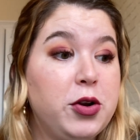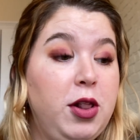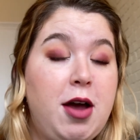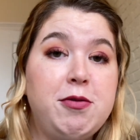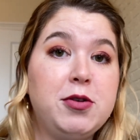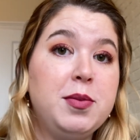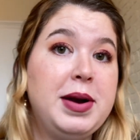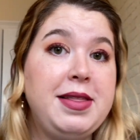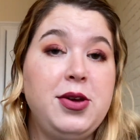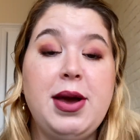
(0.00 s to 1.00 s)
love for a
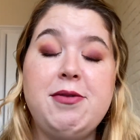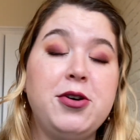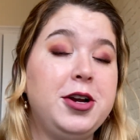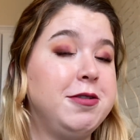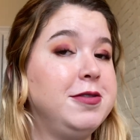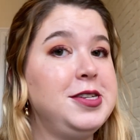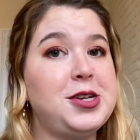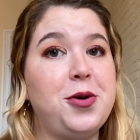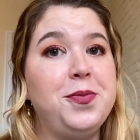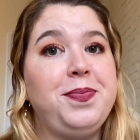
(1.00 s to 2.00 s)
brand that you have heard of.
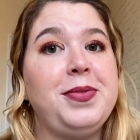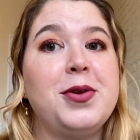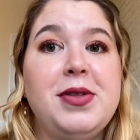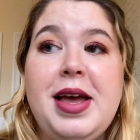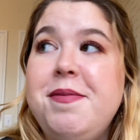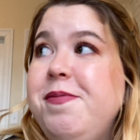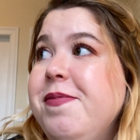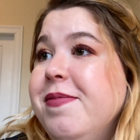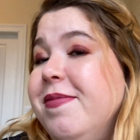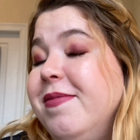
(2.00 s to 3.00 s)
So with that,
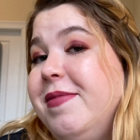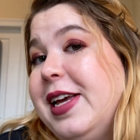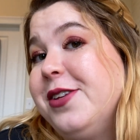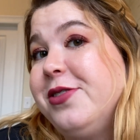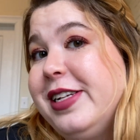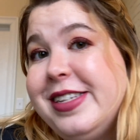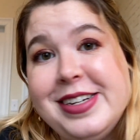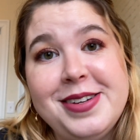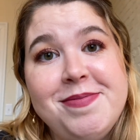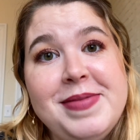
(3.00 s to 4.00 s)
thanks for
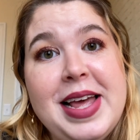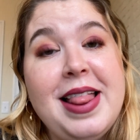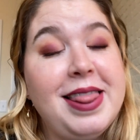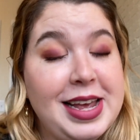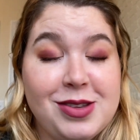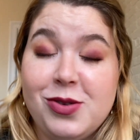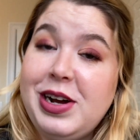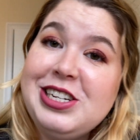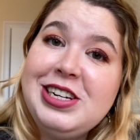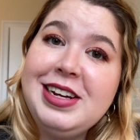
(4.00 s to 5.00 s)
listening, thanks for
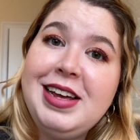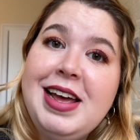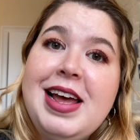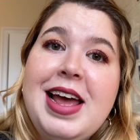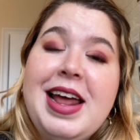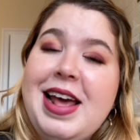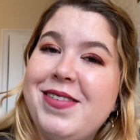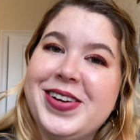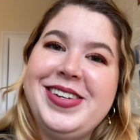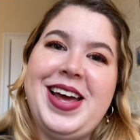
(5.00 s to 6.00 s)
watching, and have a
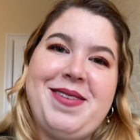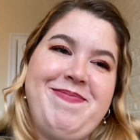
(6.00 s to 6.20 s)
good day.